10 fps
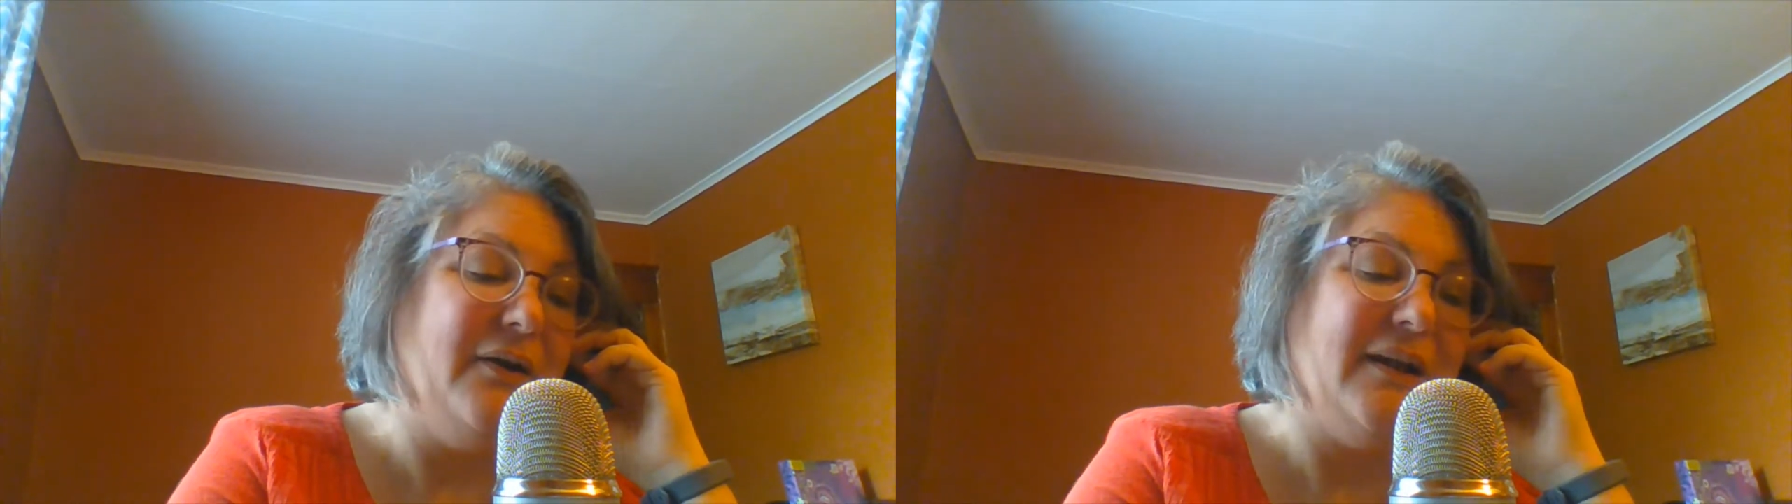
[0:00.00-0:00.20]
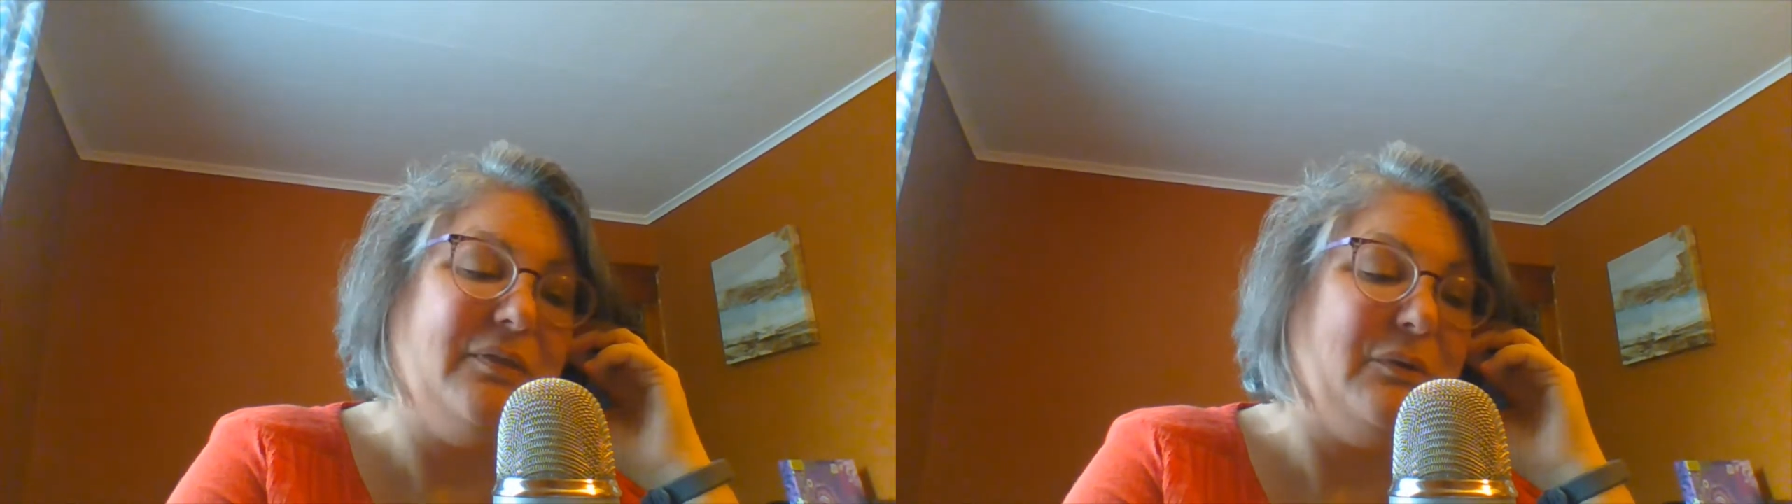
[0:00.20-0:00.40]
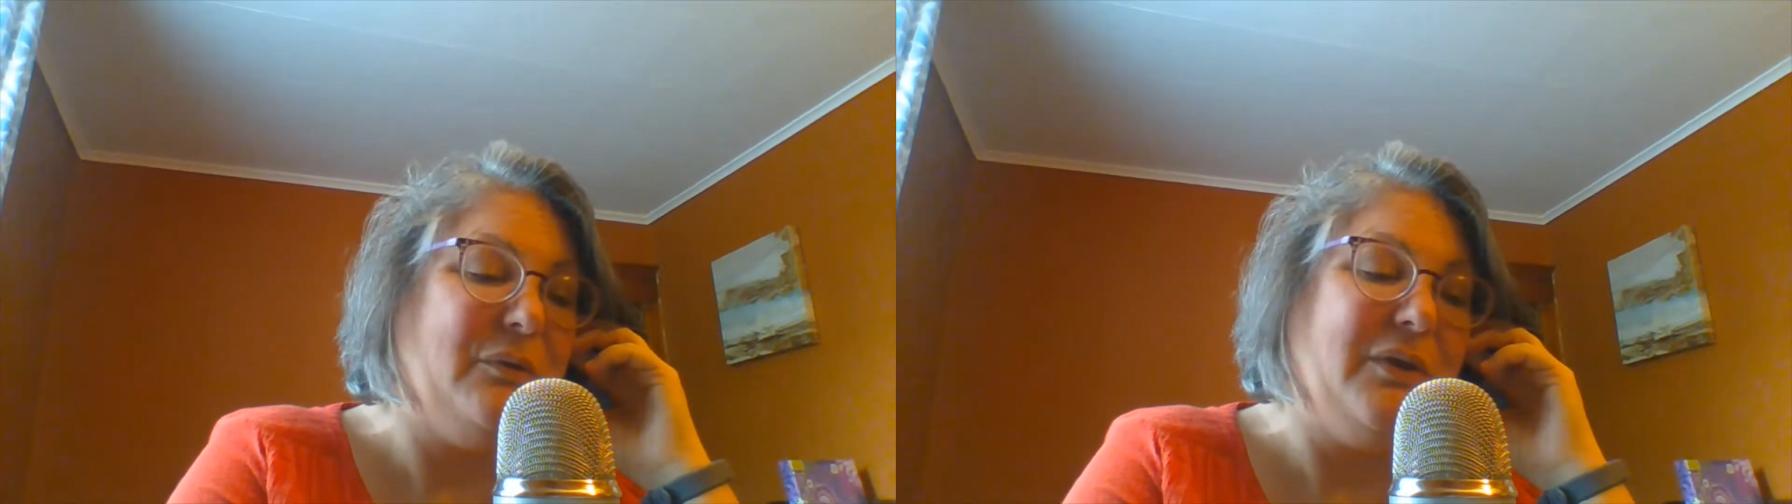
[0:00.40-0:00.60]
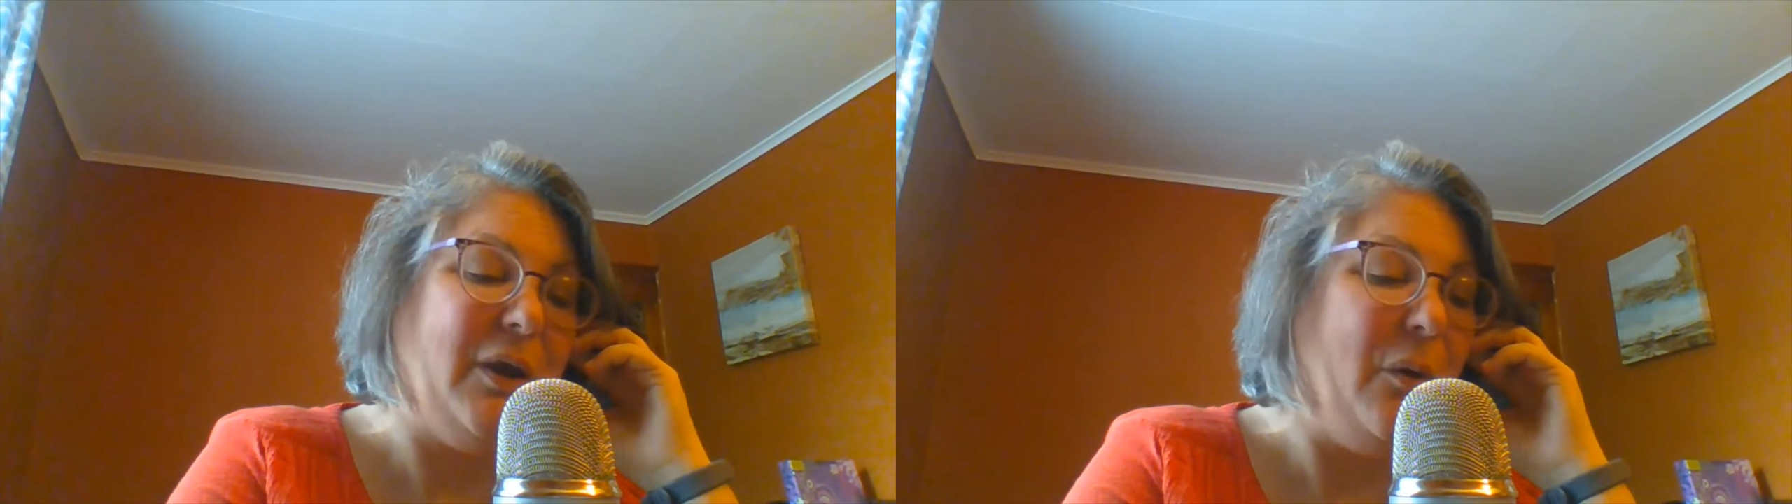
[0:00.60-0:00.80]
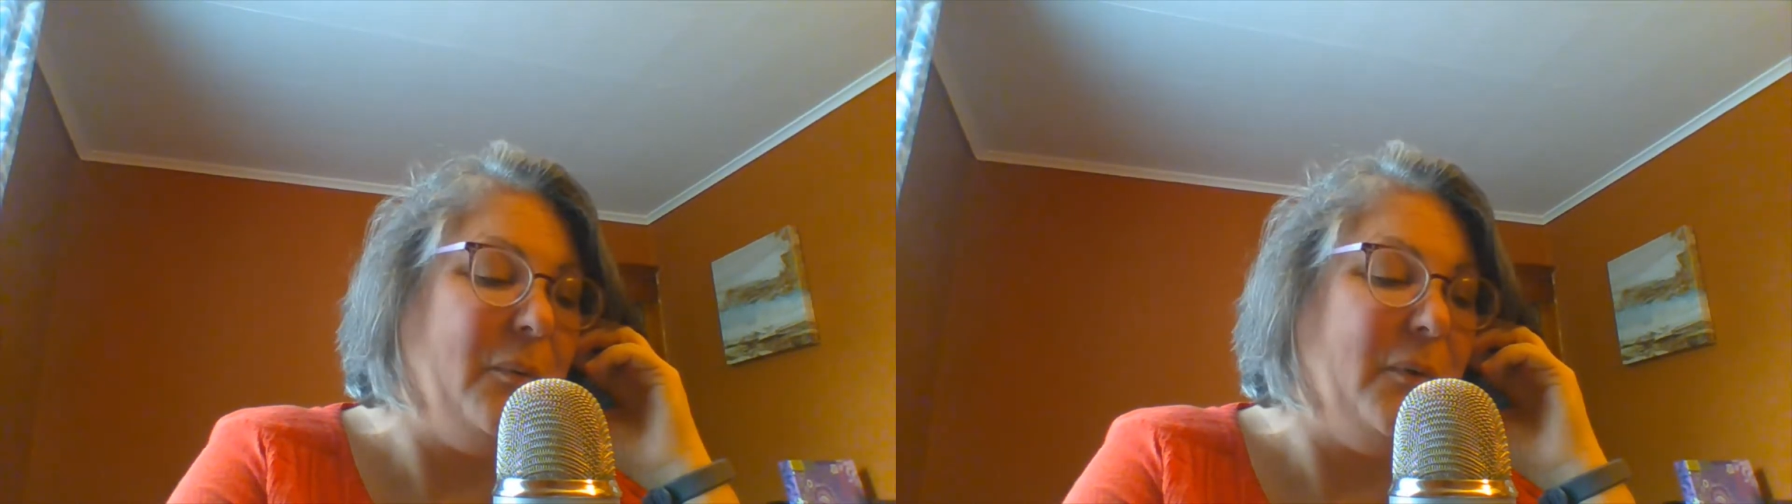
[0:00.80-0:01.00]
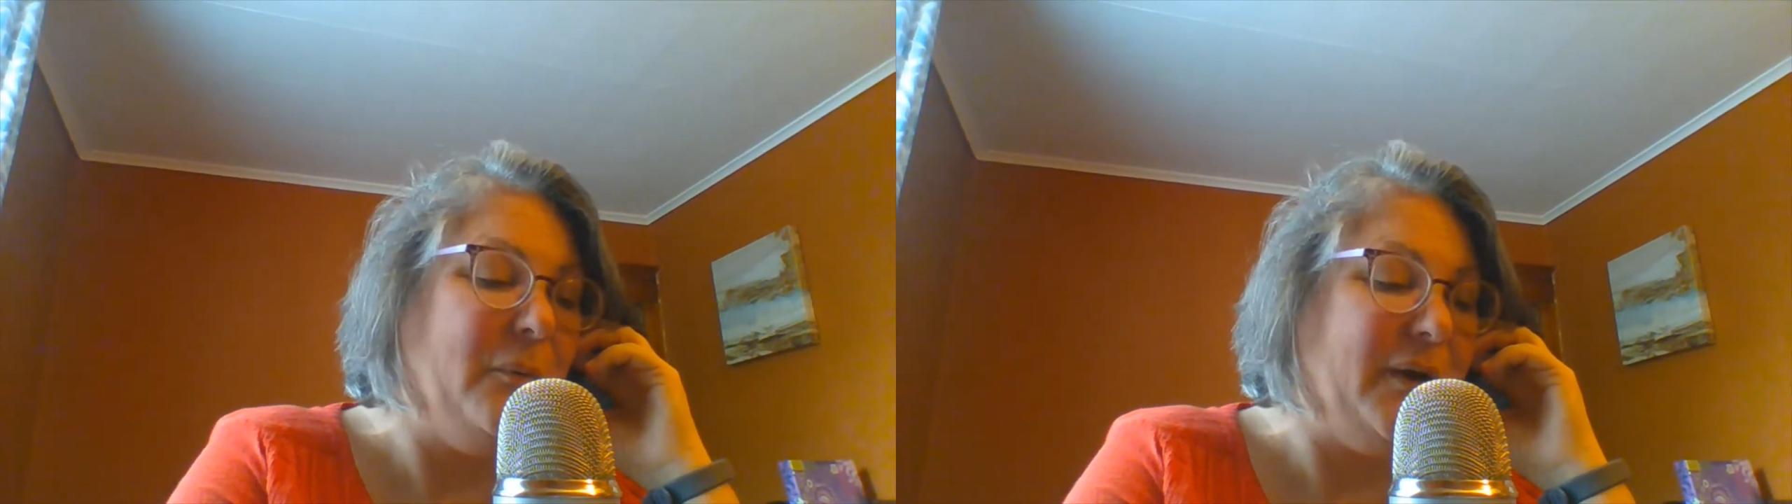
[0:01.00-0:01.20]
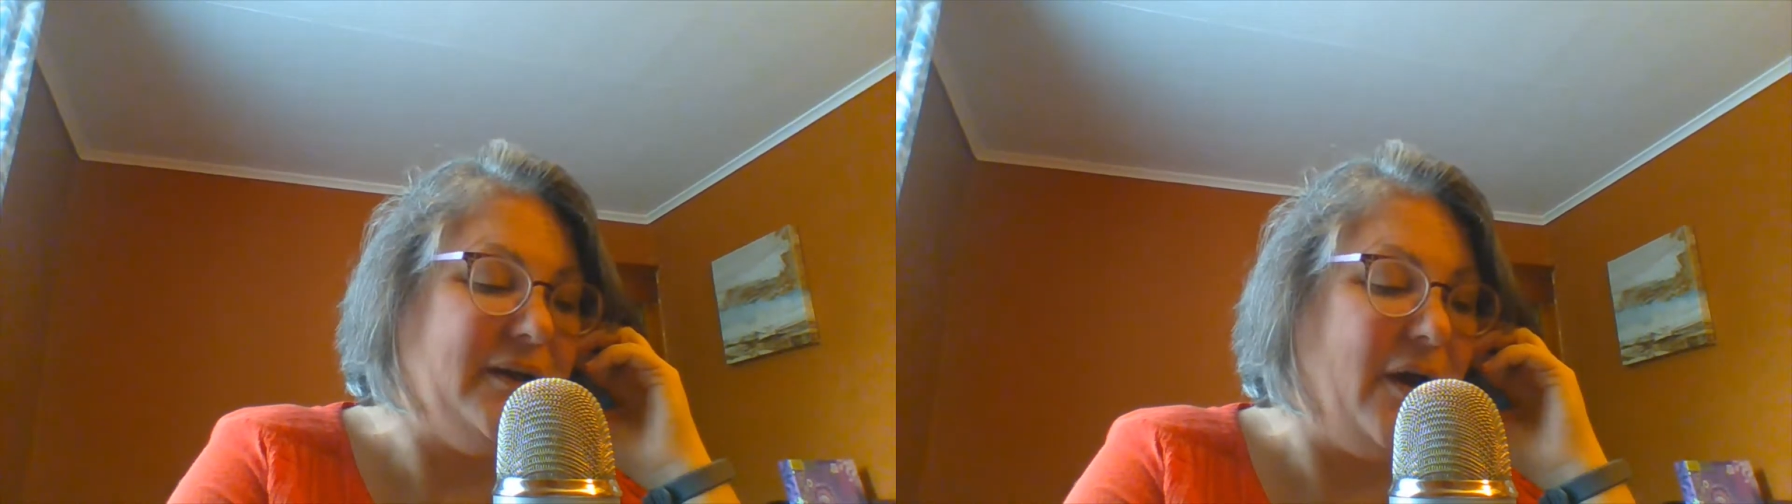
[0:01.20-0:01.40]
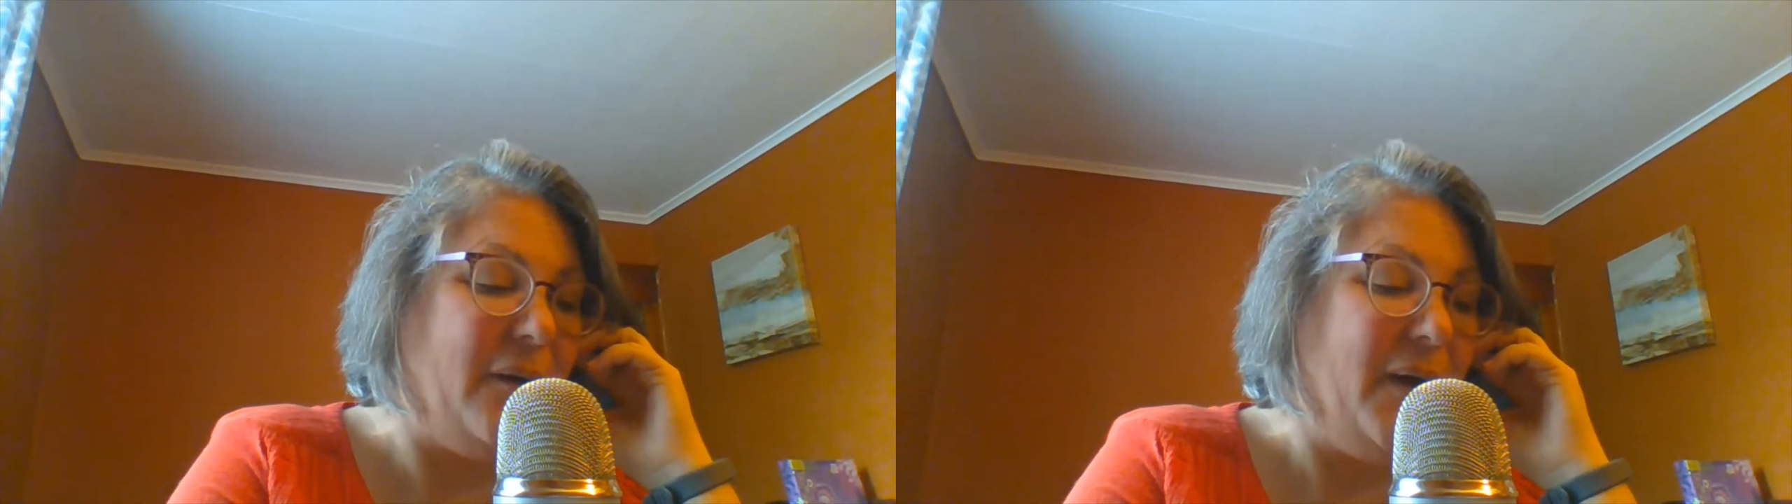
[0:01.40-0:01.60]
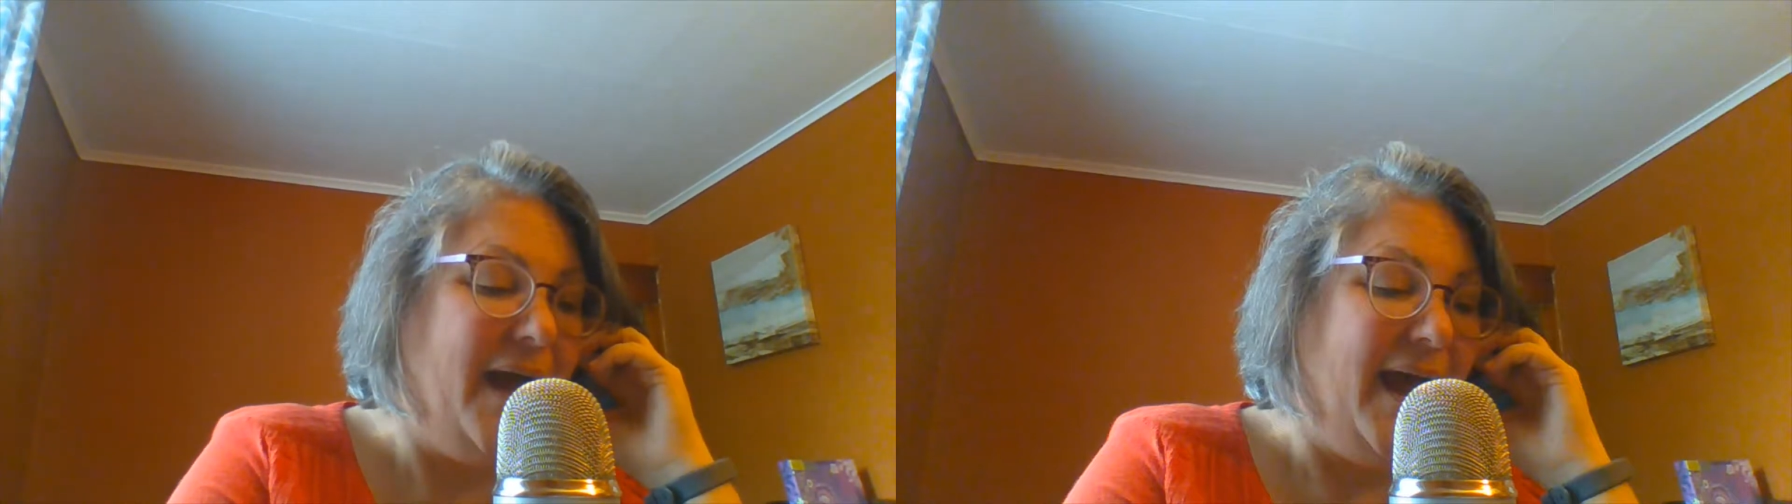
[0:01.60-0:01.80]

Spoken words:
in through the open window,